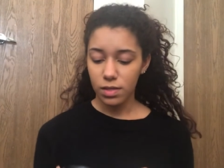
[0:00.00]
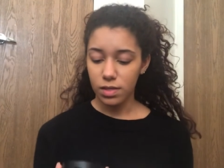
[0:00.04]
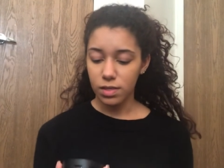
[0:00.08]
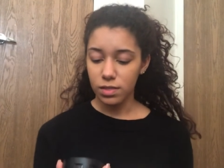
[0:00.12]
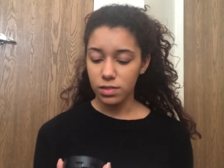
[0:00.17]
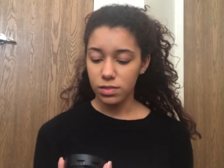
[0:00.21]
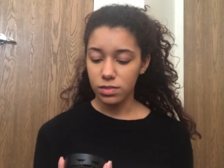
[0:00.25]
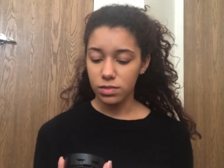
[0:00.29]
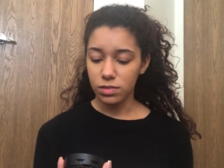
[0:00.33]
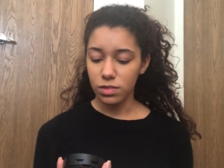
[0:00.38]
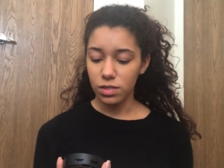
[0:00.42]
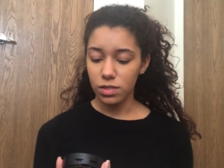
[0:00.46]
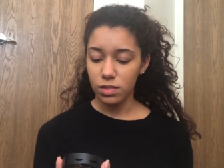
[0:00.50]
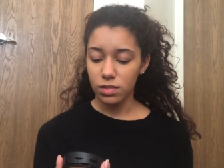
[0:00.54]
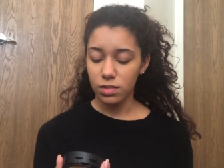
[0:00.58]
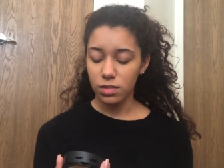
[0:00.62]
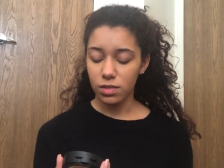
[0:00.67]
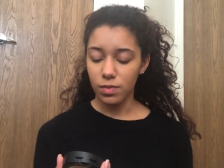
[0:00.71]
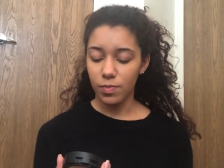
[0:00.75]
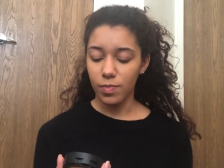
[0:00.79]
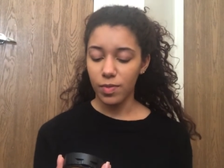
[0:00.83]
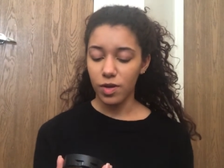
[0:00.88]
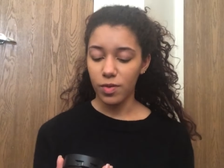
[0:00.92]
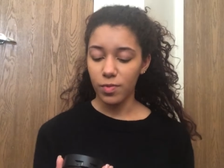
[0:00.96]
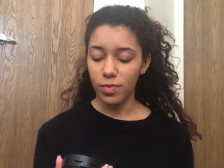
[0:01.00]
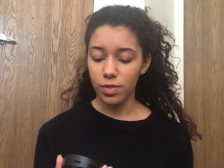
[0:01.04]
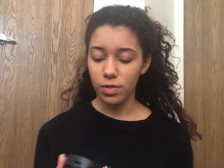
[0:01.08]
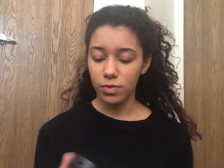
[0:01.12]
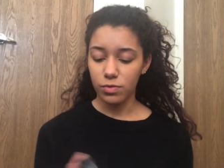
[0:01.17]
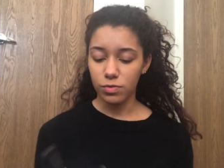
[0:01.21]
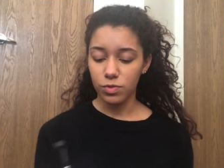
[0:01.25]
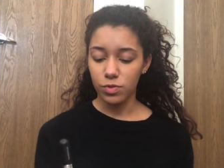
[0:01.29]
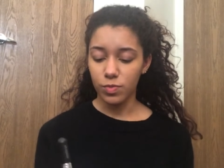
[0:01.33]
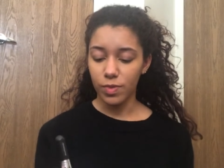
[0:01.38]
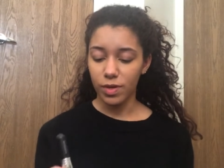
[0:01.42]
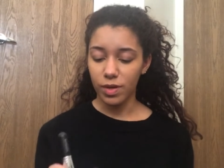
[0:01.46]
It's just the Bare
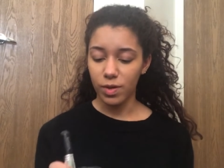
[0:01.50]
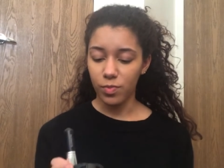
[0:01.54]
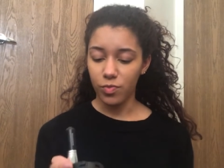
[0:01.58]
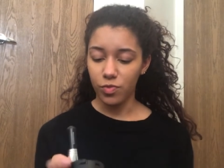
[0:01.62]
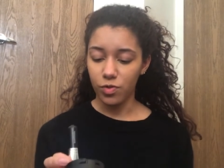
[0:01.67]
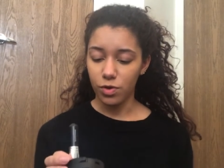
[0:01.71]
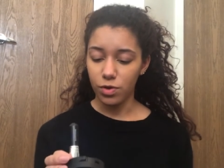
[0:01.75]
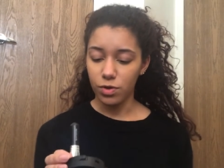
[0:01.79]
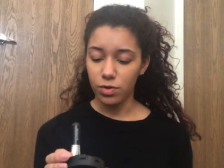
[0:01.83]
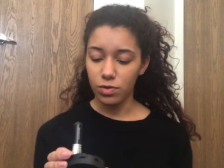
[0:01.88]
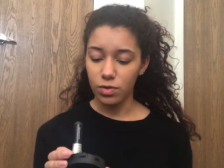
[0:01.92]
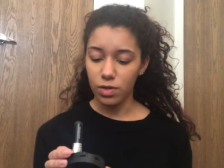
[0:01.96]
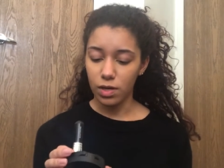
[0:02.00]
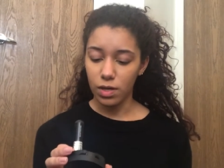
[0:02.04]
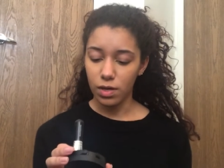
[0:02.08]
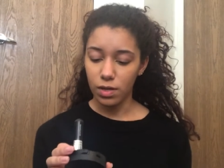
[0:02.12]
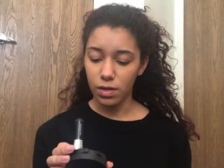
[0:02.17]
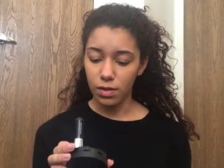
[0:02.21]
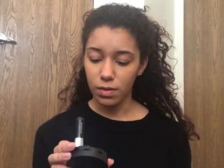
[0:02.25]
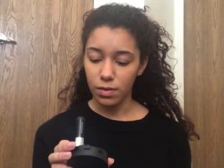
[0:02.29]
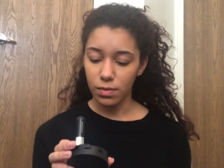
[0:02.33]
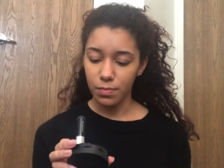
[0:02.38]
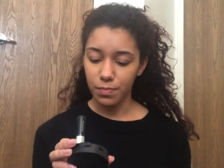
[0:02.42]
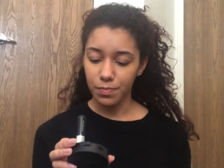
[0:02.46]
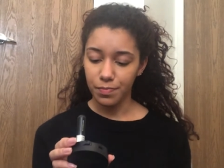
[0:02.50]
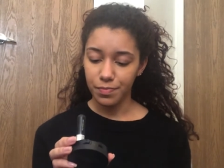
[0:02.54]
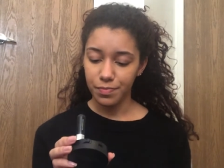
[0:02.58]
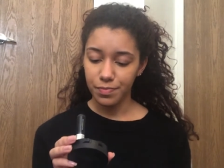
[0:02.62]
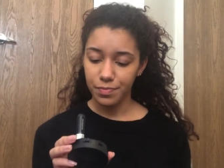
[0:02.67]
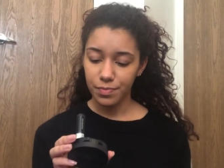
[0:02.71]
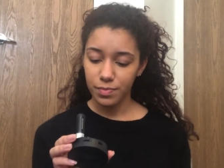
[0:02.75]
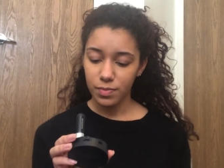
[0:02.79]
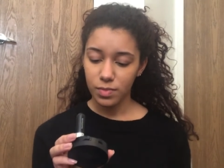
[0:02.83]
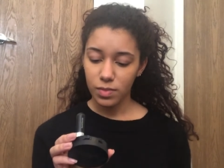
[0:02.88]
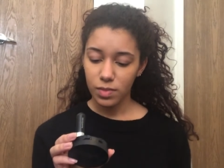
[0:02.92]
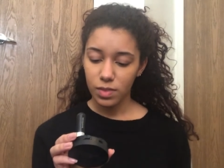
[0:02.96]
Minerals Bare Pro, um,
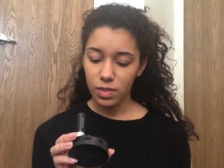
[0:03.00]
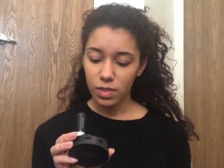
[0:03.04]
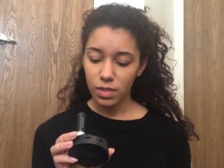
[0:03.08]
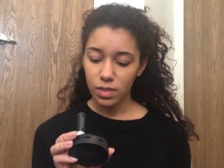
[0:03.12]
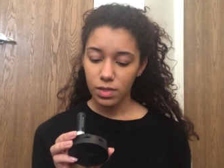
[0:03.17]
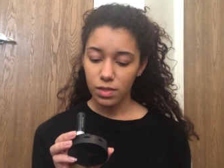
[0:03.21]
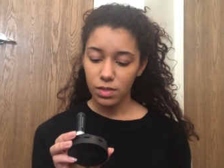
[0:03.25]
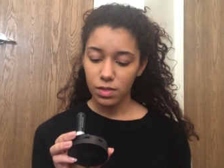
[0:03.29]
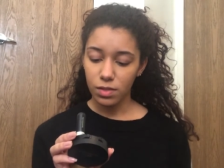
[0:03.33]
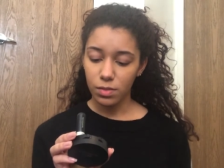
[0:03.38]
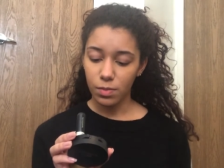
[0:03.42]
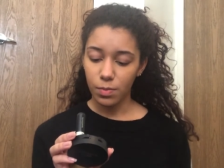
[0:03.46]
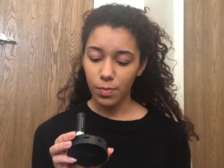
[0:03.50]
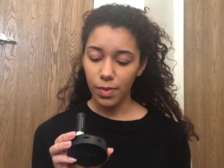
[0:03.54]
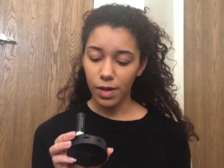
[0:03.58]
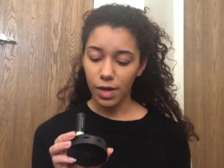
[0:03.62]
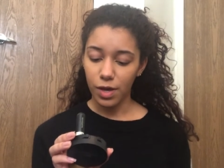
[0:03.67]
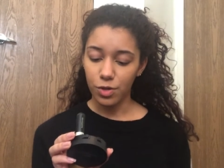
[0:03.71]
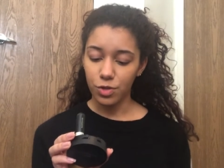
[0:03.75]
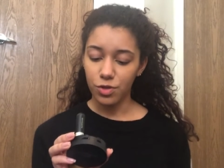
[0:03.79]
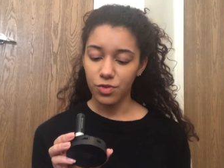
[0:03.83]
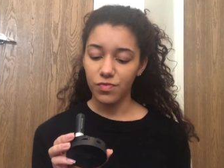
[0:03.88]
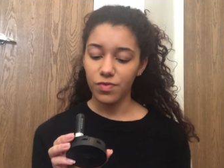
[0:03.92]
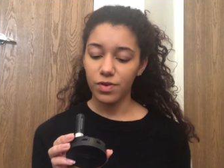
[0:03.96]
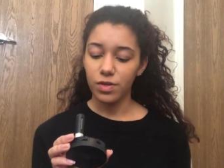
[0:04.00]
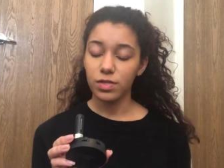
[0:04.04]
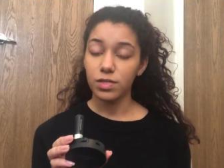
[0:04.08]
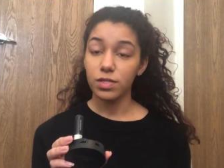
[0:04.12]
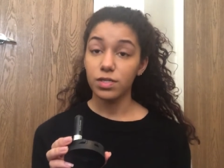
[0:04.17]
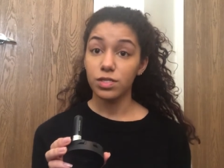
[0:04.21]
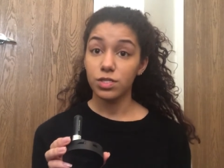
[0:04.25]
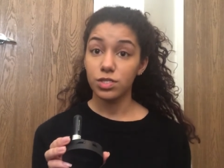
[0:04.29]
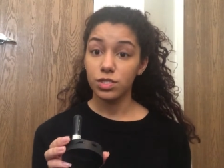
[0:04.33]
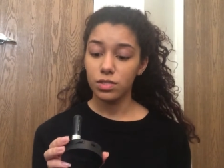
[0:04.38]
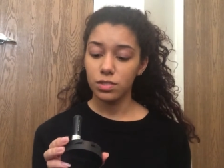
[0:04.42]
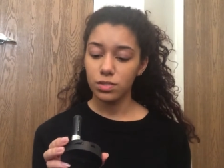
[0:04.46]
the powder
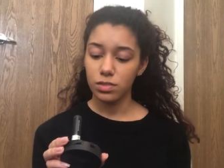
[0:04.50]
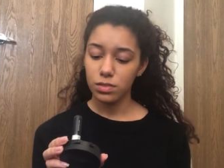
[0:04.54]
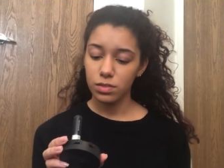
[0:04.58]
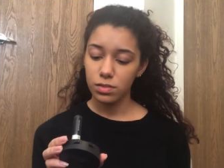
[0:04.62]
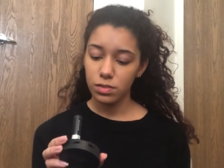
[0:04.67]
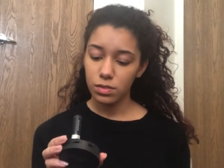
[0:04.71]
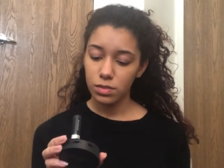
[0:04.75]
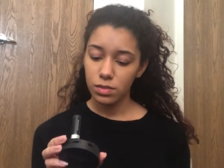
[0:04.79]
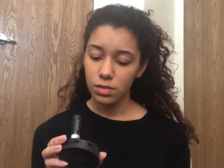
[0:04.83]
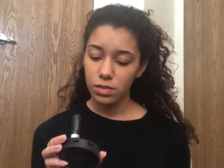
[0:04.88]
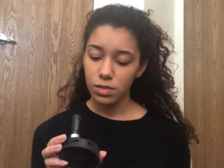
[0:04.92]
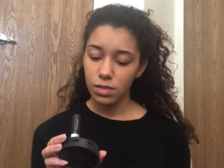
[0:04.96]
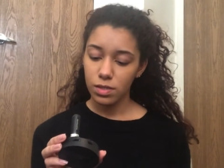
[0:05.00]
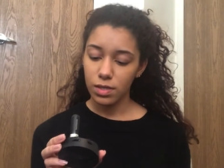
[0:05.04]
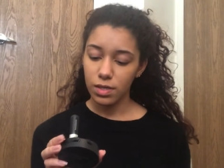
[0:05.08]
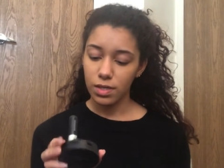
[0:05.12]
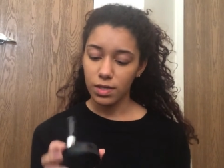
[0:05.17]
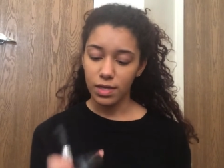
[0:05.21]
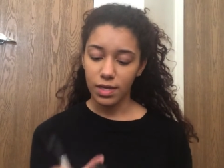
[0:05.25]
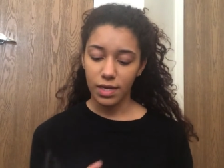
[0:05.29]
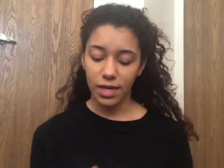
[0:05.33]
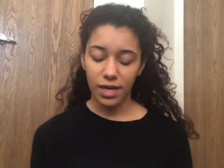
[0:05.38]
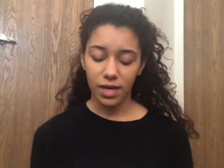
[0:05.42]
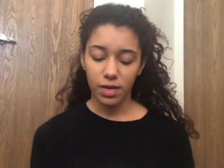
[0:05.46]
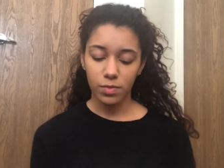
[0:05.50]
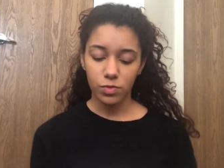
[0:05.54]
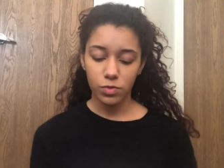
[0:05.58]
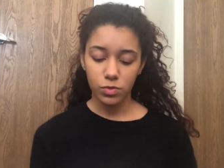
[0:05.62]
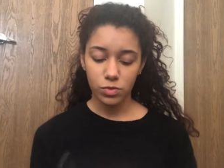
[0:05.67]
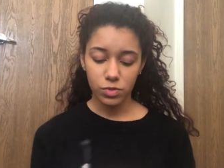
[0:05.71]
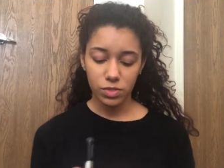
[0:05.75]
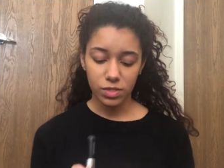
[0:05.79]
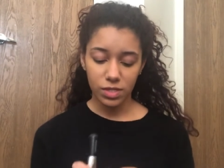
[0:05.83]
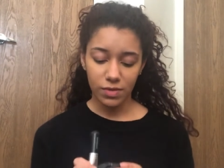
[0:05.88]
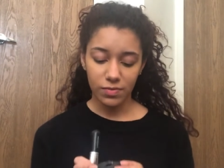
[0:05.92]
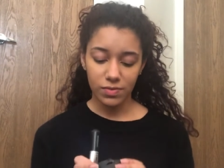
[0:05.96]
foundation and
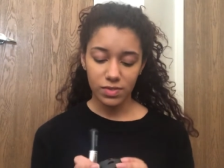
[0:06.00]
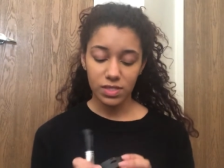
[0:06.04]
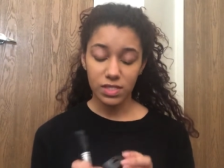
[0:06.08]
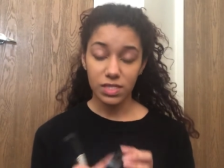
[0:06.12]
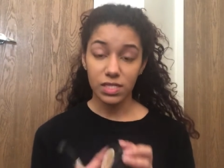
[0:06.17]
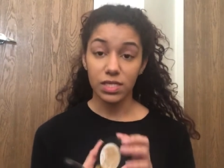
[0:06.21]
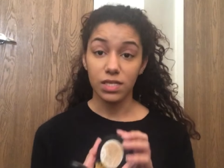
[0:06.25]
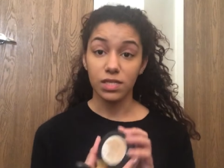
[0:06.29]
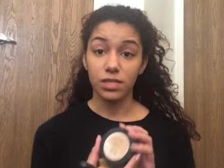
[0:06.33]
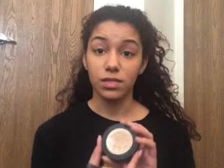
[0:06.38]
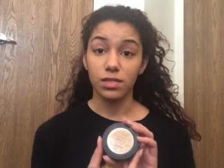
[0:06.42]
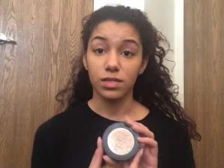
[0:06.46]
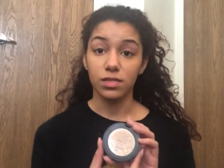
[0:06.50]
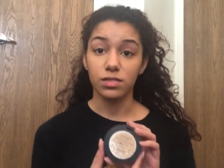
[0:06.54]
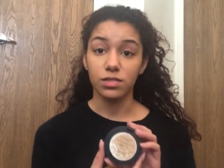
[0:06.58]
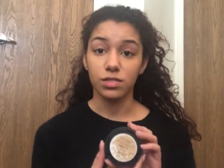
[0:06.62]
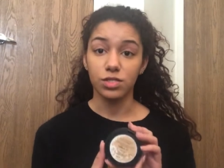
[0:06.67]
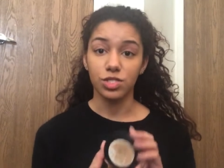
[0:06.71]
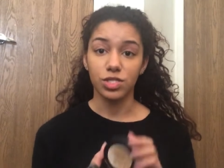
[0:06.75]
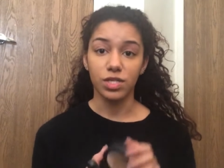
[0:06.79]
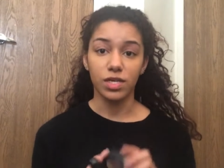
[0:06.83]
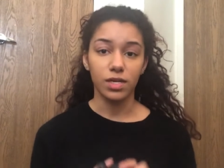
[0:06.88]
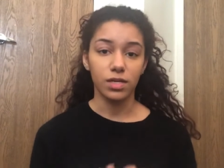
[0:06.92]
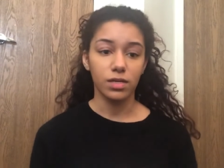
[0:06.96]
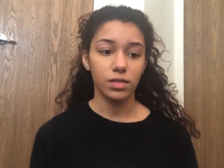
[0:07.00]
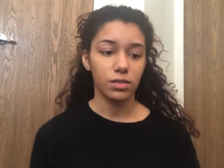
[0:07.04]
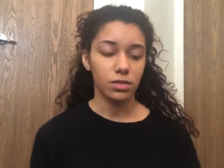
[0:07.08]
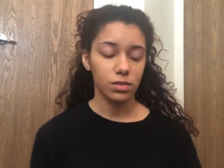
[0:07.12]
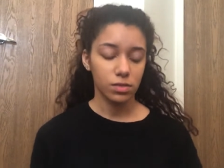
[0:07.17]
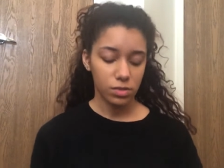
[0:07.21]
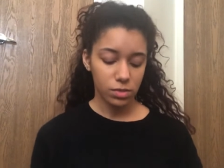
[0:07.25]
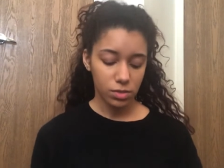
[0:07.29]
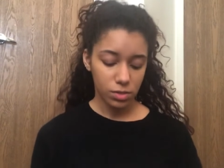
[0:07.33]
Camel 17, that's the shade.